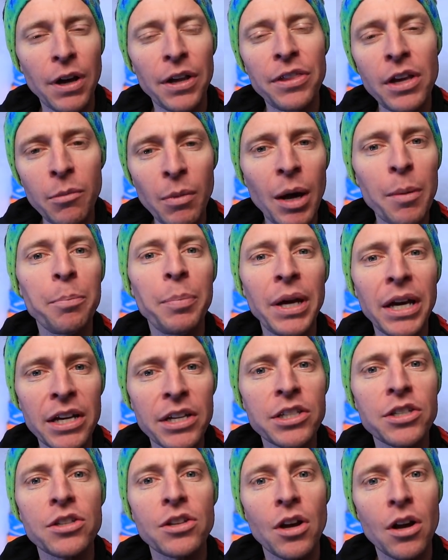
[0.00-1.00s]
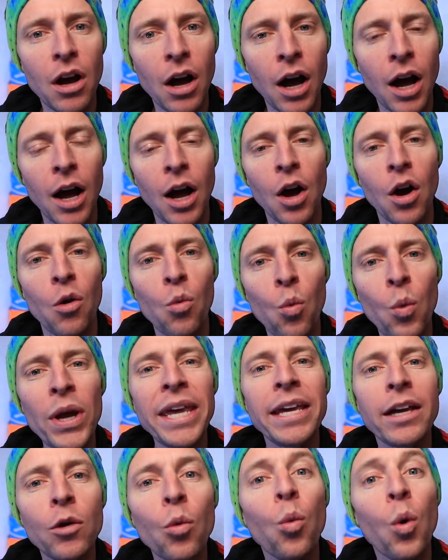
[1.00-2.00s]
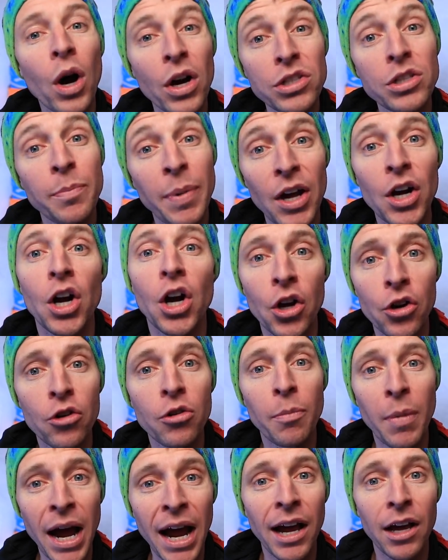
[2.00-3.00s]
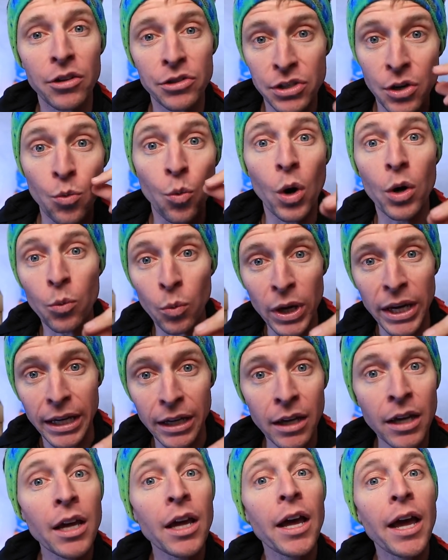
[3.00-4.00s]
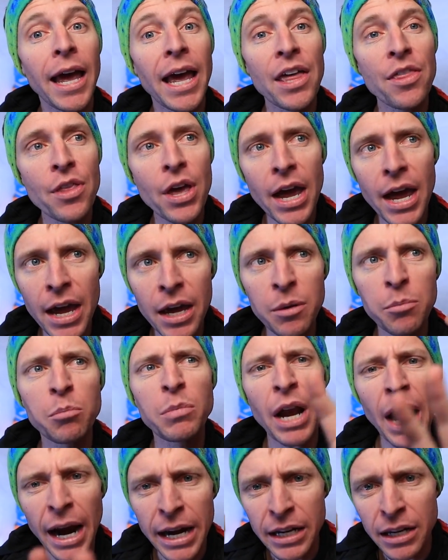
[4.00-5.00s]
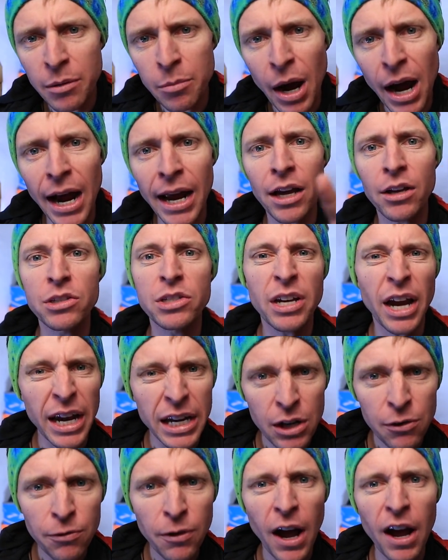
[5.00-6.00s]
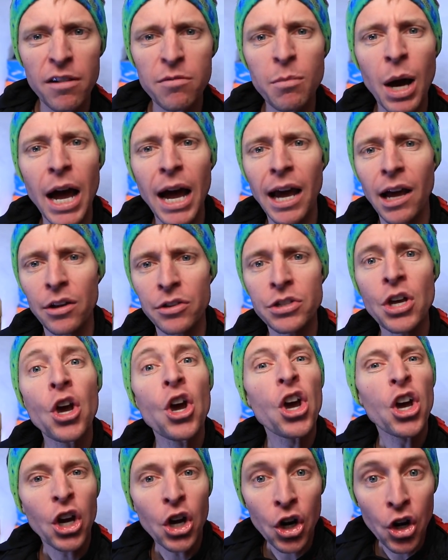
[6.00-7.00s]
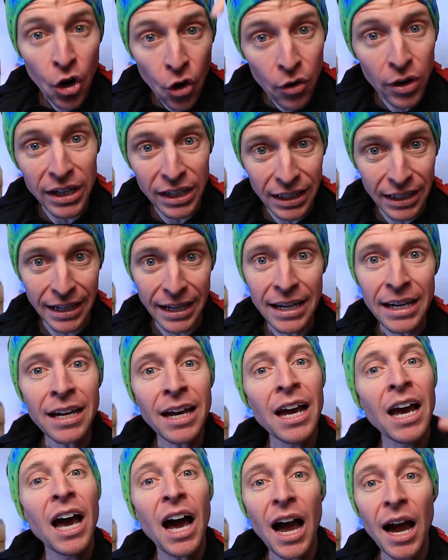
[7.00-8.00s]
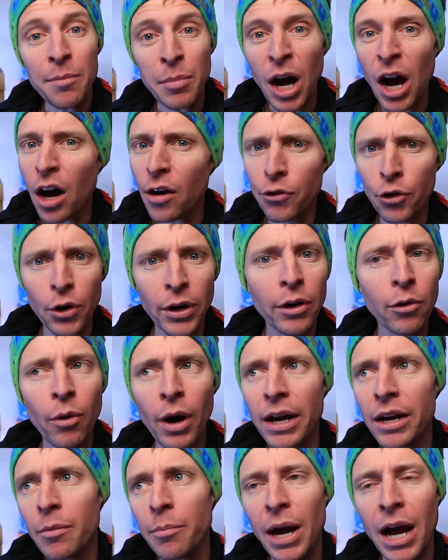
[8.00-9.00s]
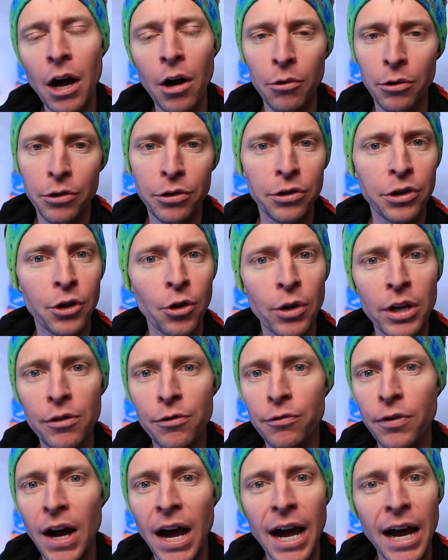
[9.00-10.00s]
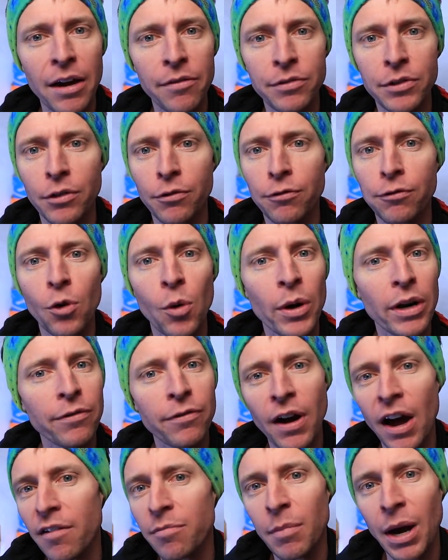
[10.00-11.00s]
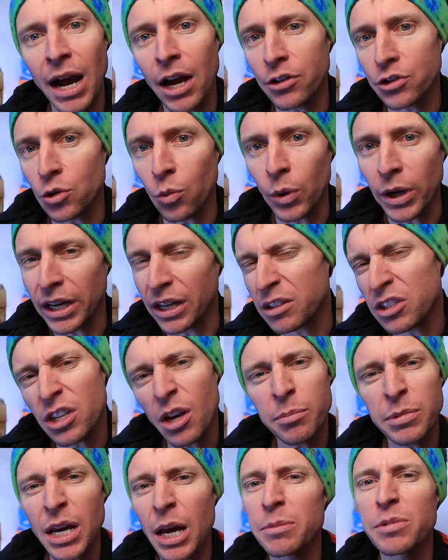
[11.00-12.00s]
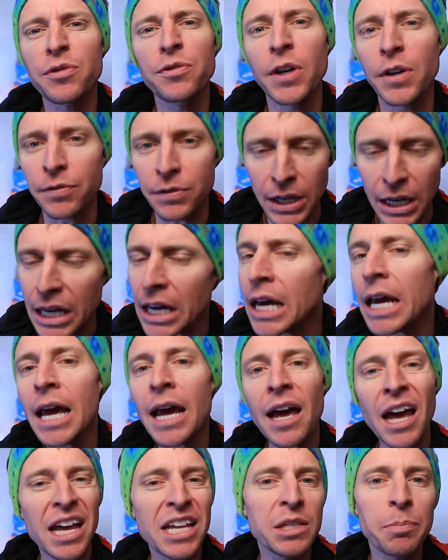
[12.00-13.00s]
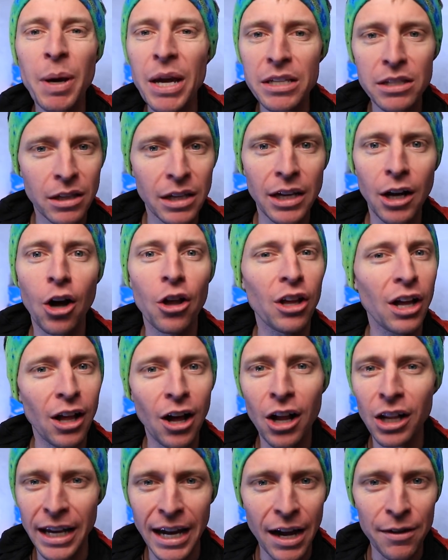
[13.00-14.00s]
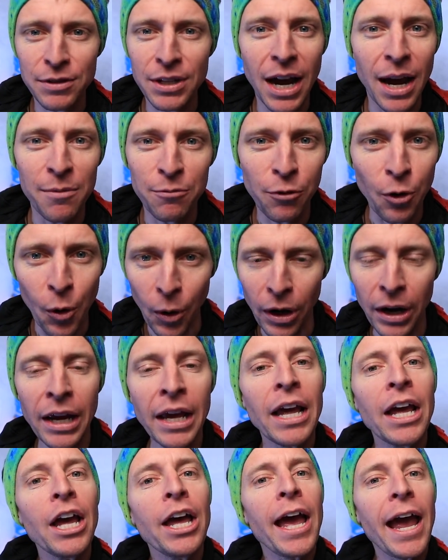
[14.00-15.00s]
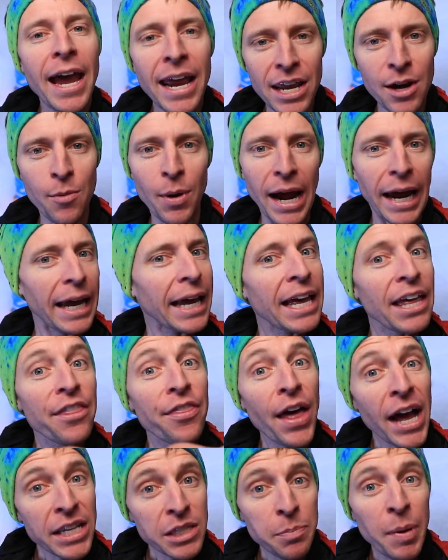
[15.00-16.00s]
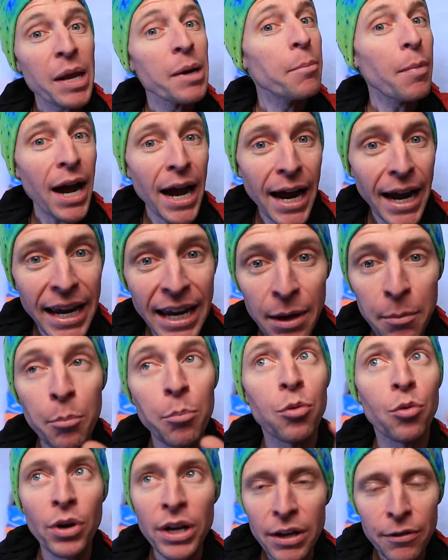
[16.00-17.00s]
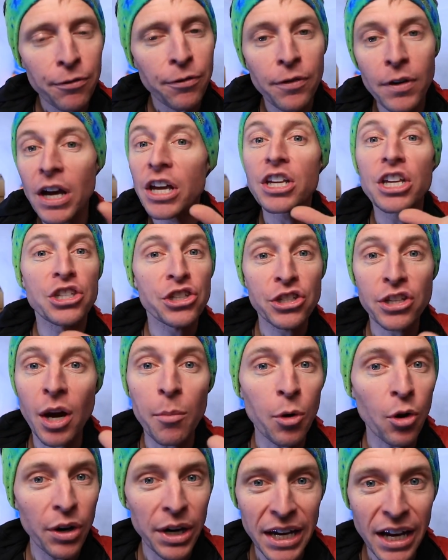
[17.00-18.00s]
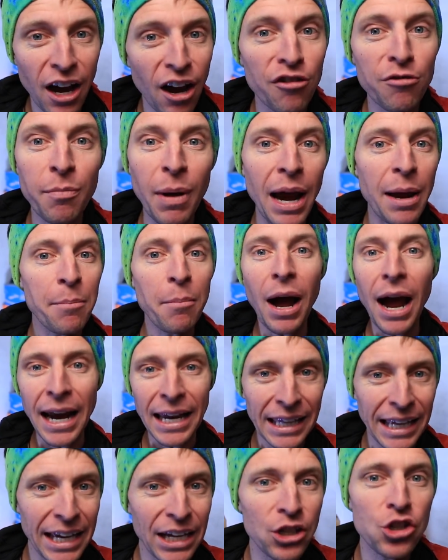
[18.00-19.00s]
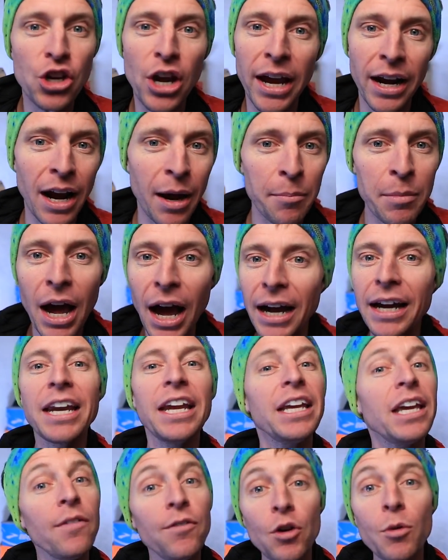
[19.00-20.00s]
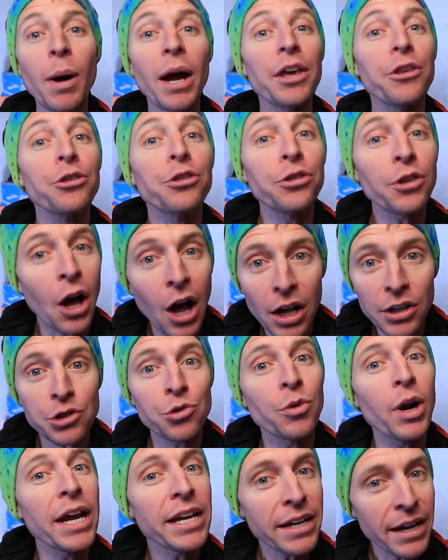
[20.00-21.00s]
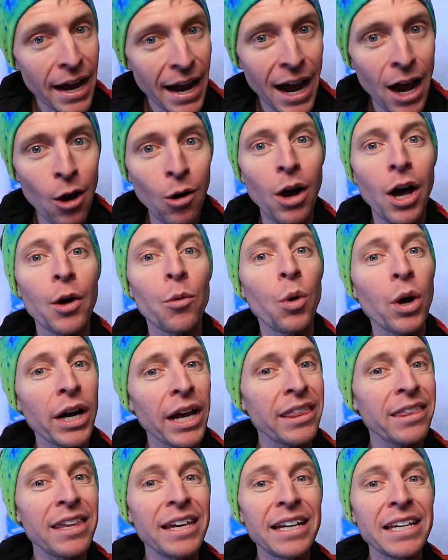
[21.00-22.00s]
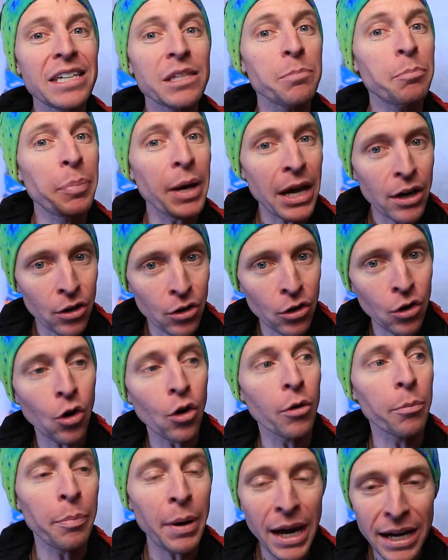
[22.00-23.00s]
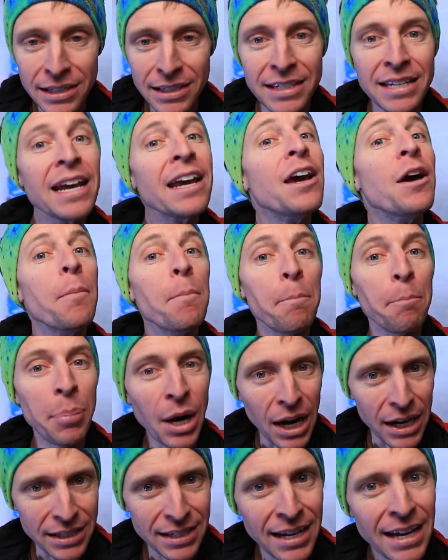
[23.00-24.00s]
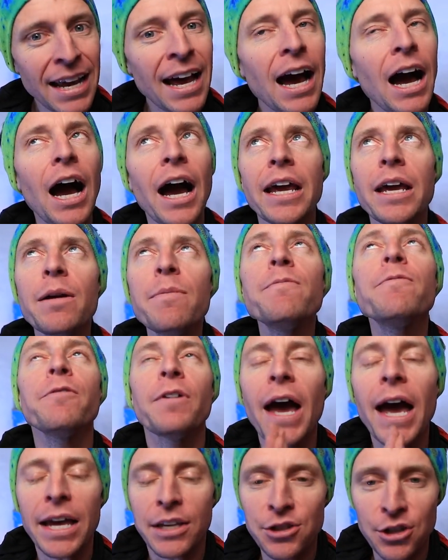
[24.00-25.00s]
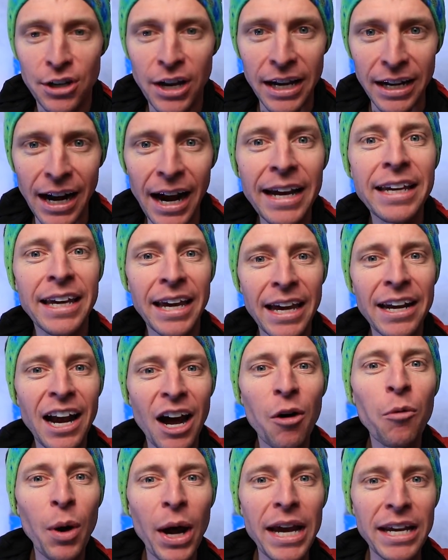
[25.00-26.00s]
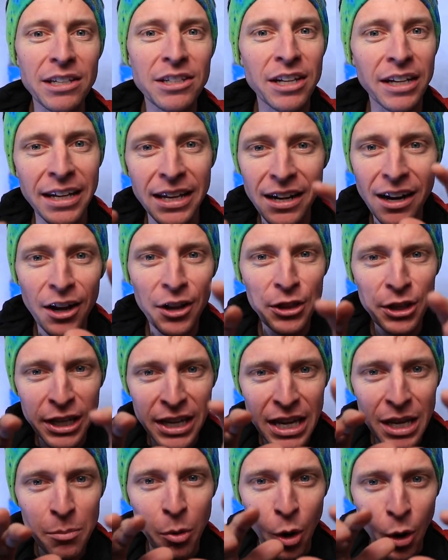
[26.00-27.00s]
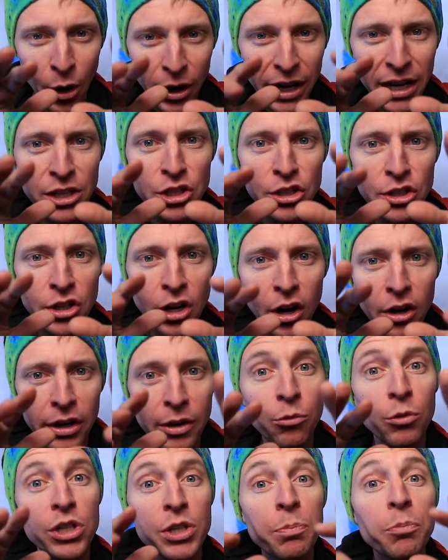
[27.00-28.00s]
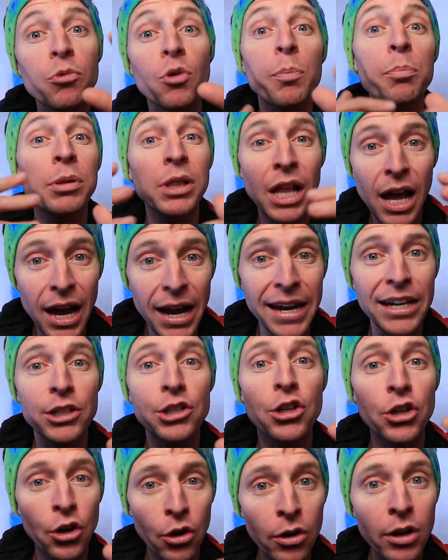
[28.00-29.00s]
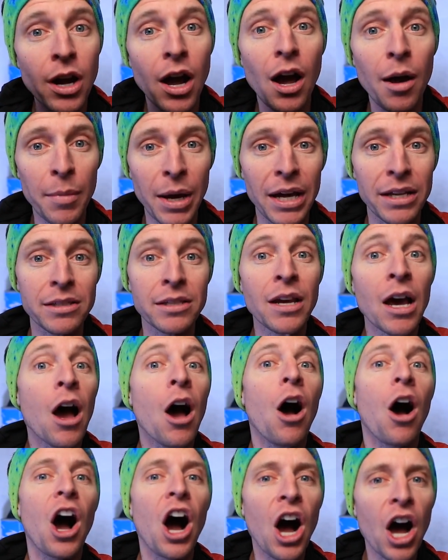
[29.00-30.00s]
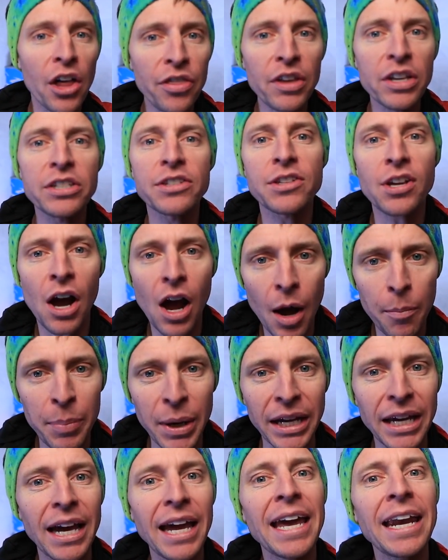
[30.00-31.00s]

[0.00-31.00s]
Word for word: I think my biggest uh, week was about 100 miles in one week, and then 90 miles, 95 miles. Currently, I'm hovering right about 35 to 45 miles a week, sometimes 50. It's basically all, all I have time for. Anyway, that's been my brief summary of my mileage, and I'm not going to give you my thoughts right now on what I think is better or best, but I am fascinated. I cannot wait to get on the keyboard and start re replying to your comments on this topic.